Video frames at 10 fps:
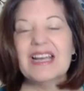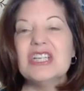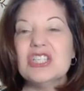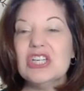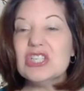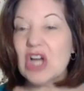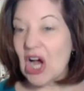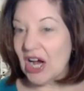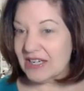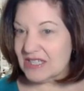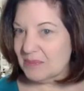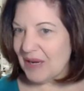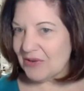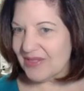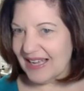She talked
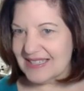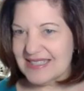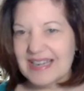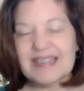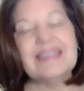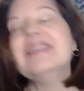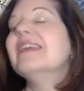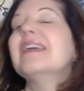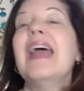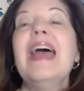about that technique